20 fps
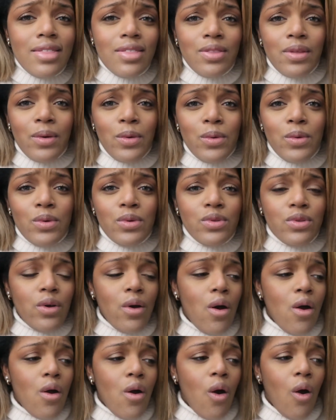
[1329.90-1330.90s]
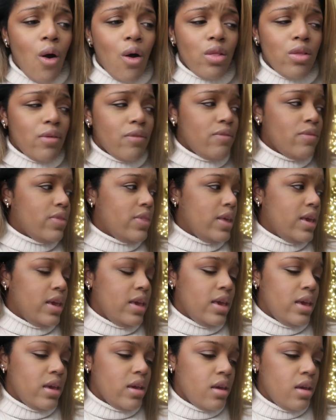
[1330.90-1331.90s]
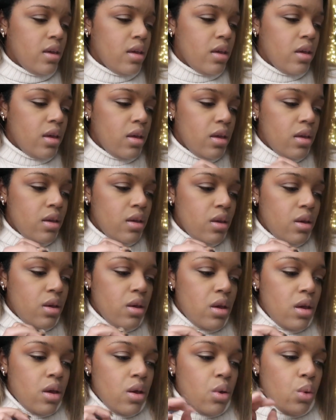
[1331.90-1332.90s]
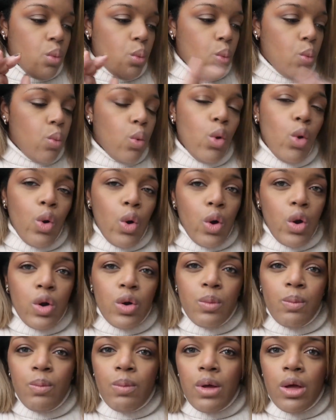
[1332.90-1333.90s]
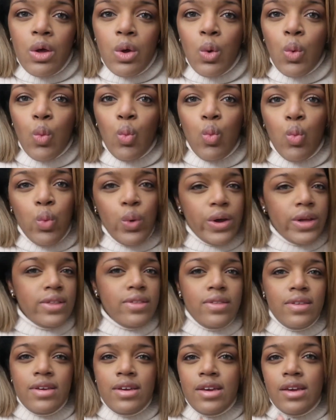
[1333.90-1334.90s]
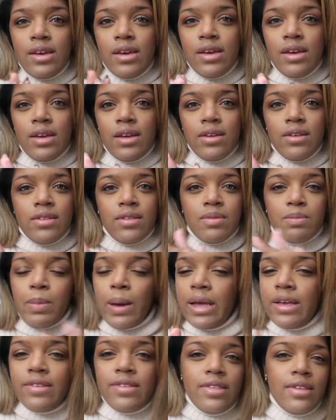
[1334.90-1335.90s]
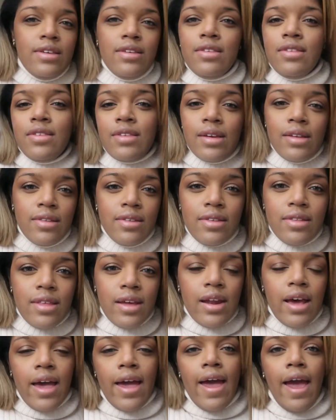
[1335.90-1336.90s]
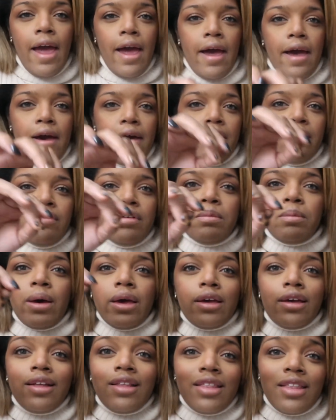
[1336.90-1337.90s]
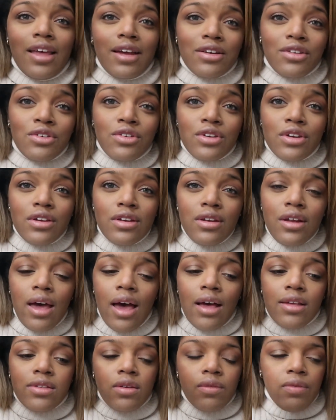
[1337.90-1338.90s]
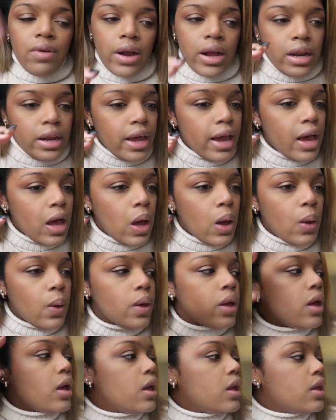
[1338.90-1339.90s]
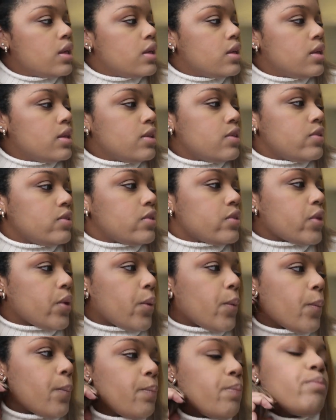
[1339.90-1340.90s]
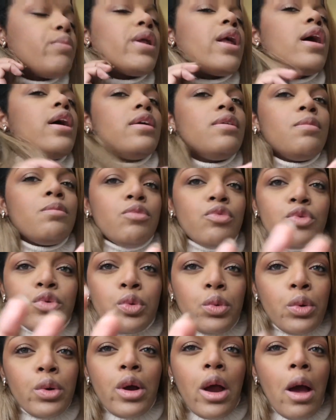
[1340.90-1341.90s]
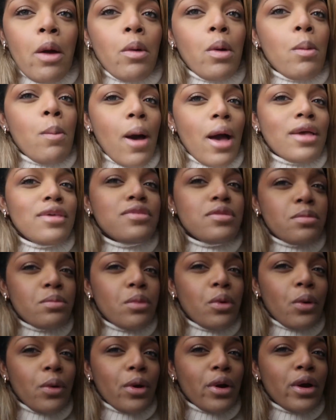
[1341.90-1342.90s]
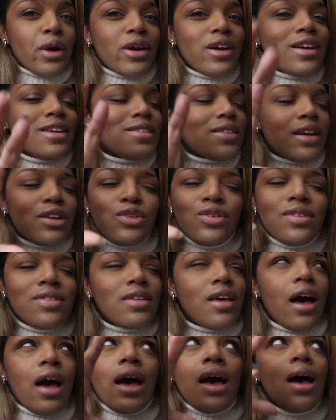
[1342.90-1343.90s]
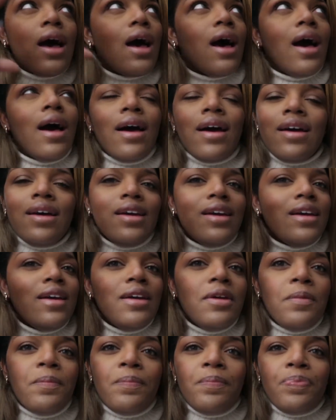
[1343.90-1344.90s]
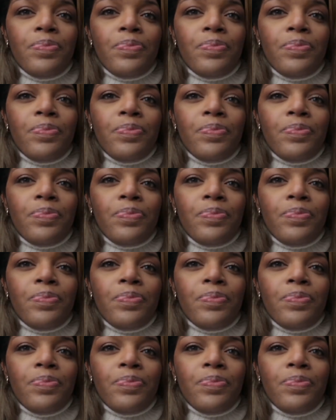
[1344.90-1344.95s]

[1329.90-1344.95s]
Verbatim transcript: those are all of the warm, woodsy, spicy scents that I have in my collection as of right now. So, but I'm sure I will buy some more because I just, I,